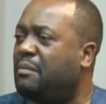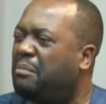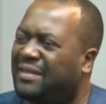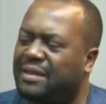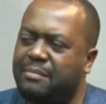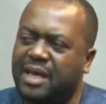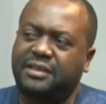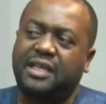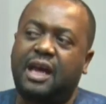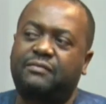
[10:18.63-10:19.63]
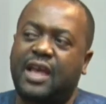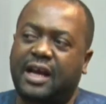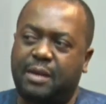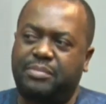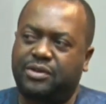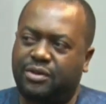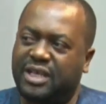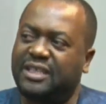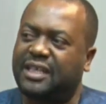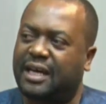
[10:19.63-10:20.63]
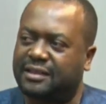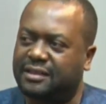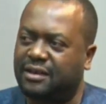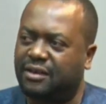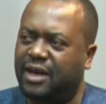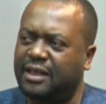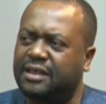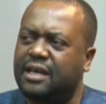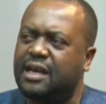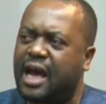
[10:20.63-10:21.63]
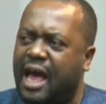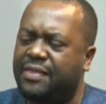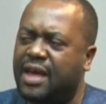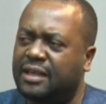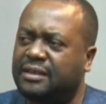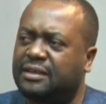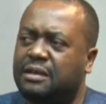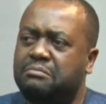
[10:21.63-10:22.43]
but they may still have their capital intact, all right? Others